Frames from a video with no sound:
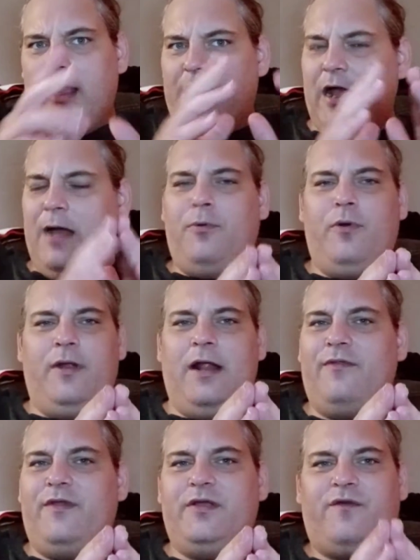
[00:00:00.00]
I gotta point
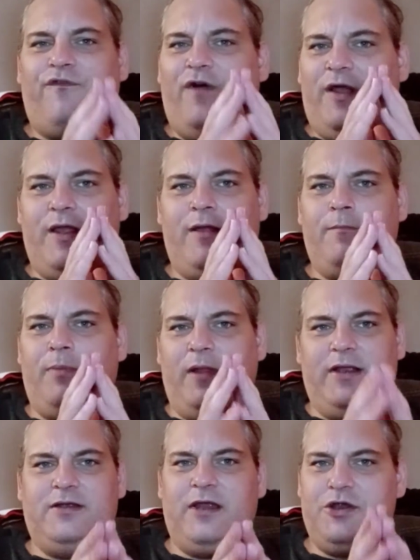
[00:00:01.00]
out this fucking
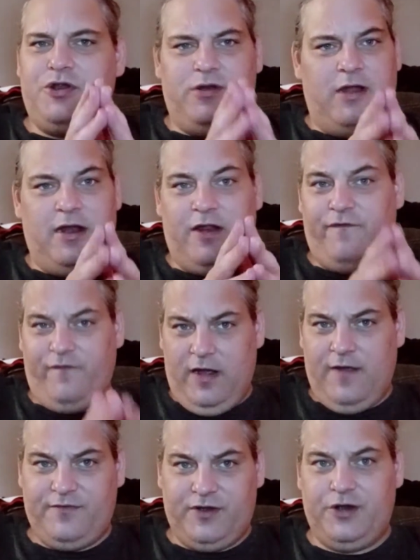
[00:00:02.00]
PlayStation
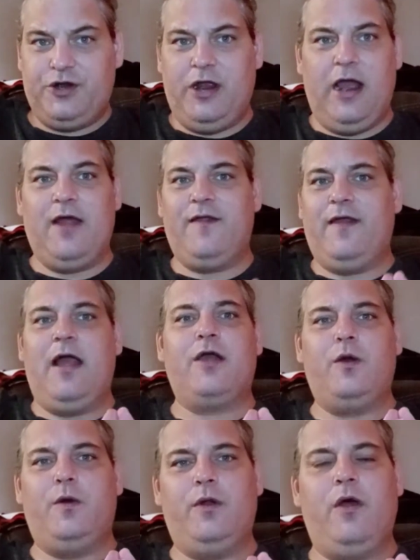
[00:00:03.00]
95 CGI they got
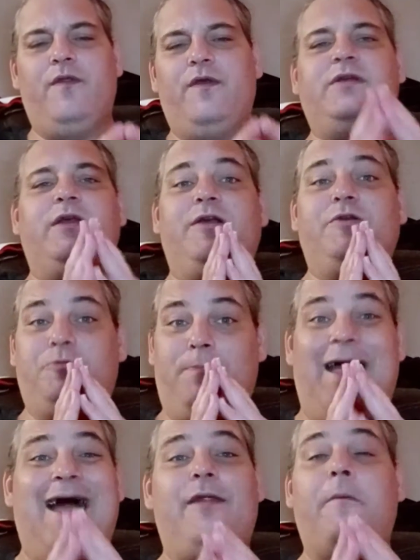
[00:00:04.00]
going on this thing. This is
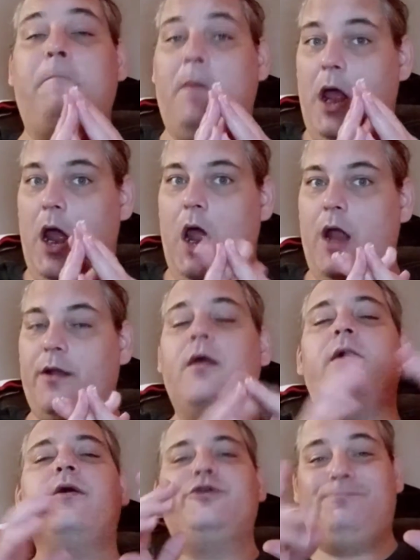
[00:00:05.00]
bad, bad, it
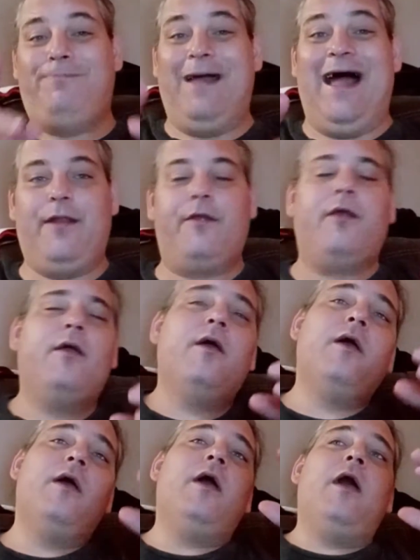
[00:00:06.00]
was bad,
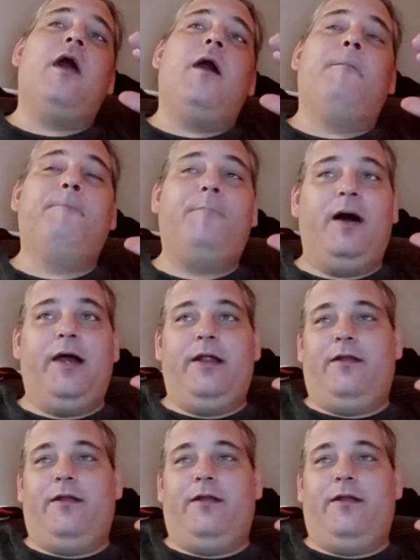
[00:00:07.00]
but.